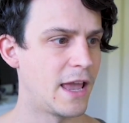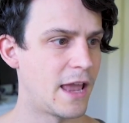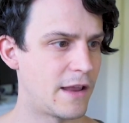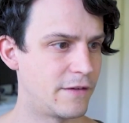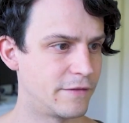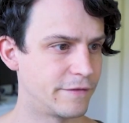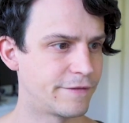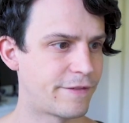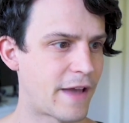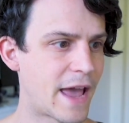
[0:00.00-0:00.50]

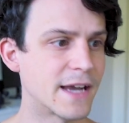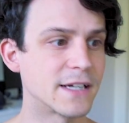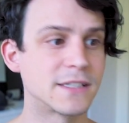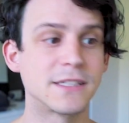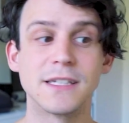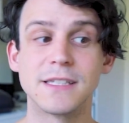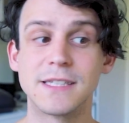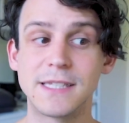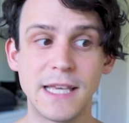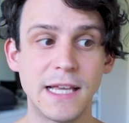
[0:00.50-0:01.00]
In
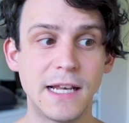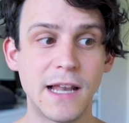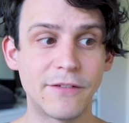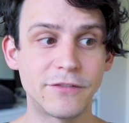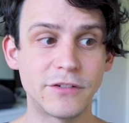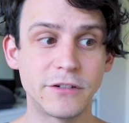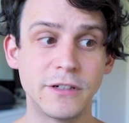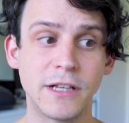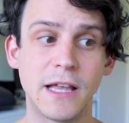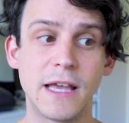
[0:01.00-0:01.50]
fact, sea
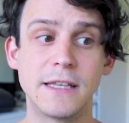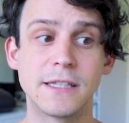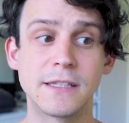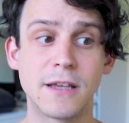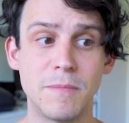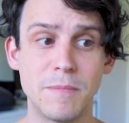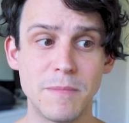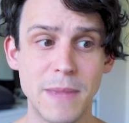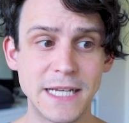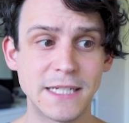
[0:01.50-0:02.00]
level is
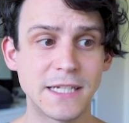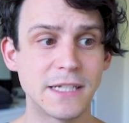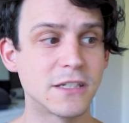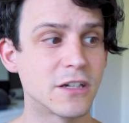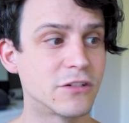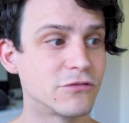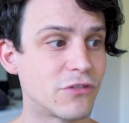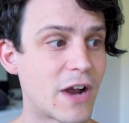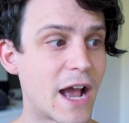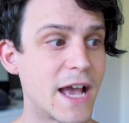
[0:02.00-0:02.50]
committed
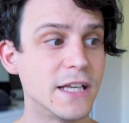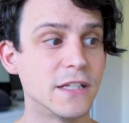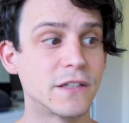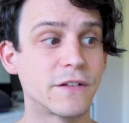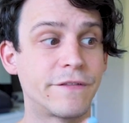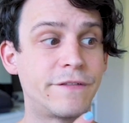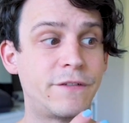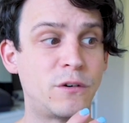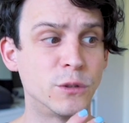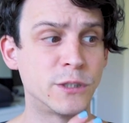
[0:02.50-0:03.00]
to rise
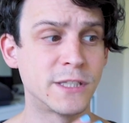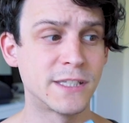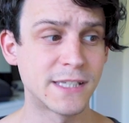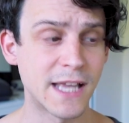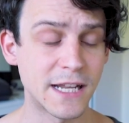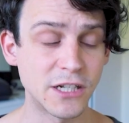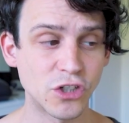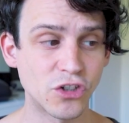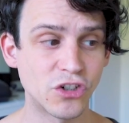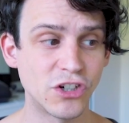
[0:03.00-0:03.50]
for
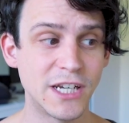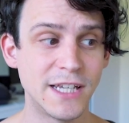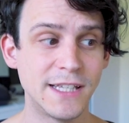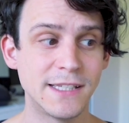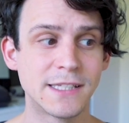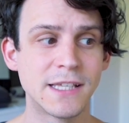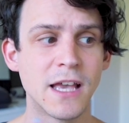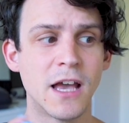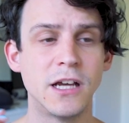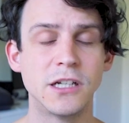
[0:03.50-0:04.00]

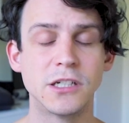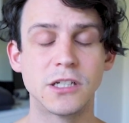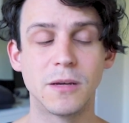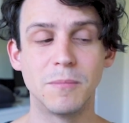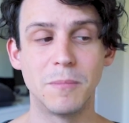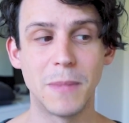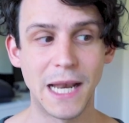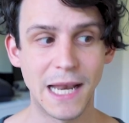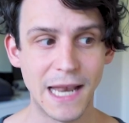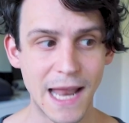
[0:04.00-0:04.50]
centuries to
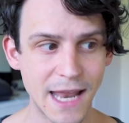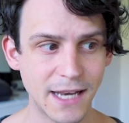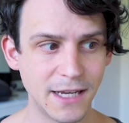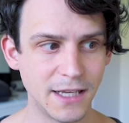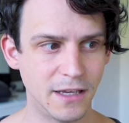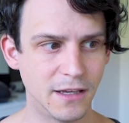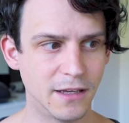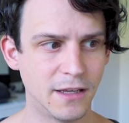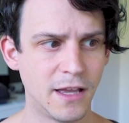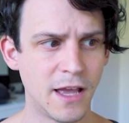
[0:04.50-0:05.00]

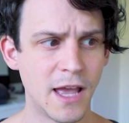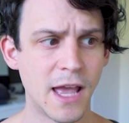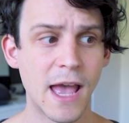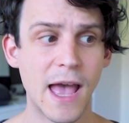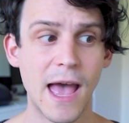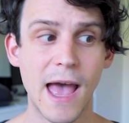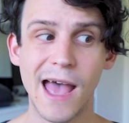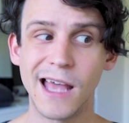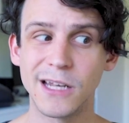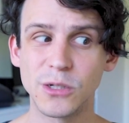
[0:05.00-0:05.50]
millennia
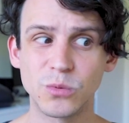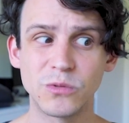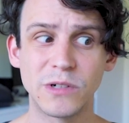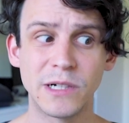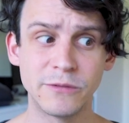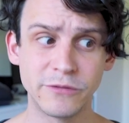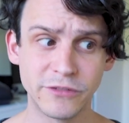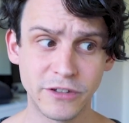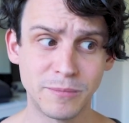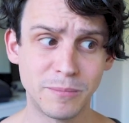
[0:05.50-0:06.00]
and
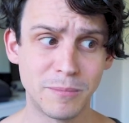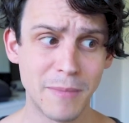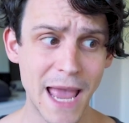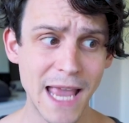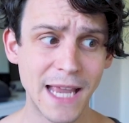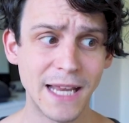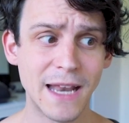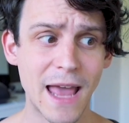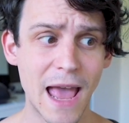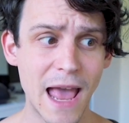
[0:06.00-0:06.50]
will
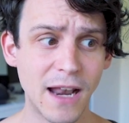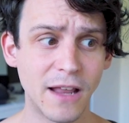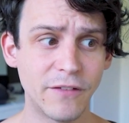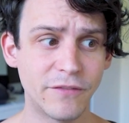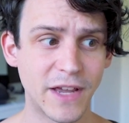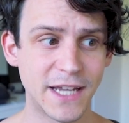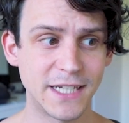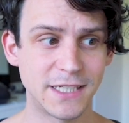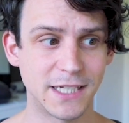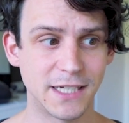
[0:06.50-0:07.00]
remain
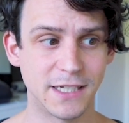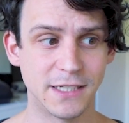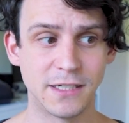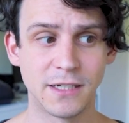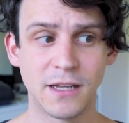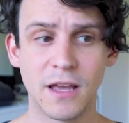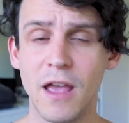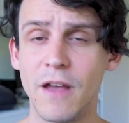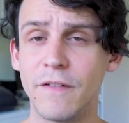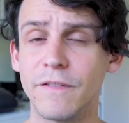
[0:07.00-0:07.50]

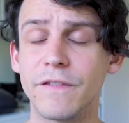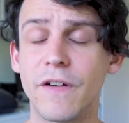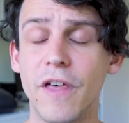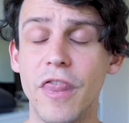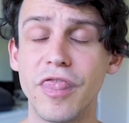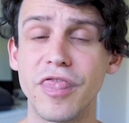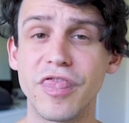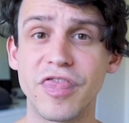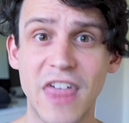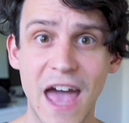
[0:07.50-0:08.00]
elevated for
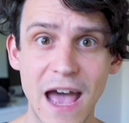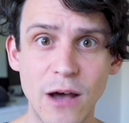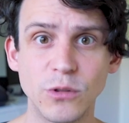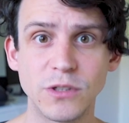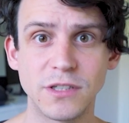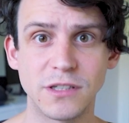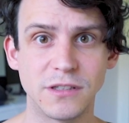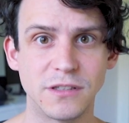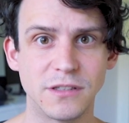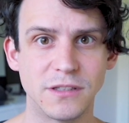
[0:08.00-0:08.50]

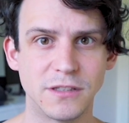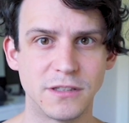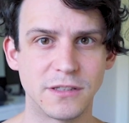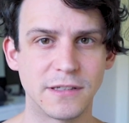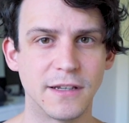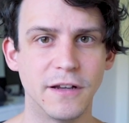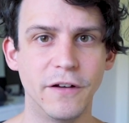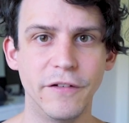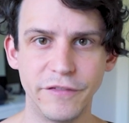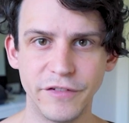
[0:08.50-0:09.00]

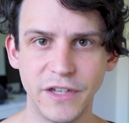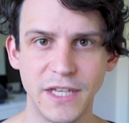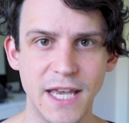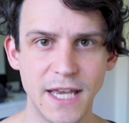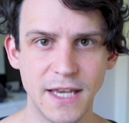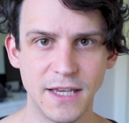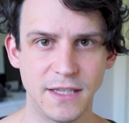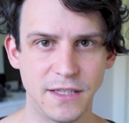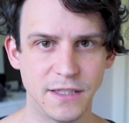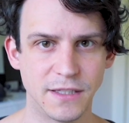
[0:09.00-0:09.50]
thousands of
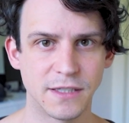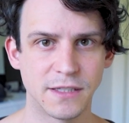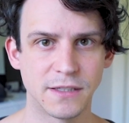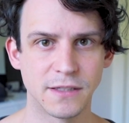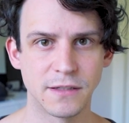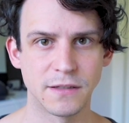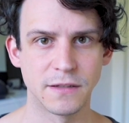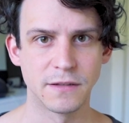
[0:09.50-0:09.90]
years.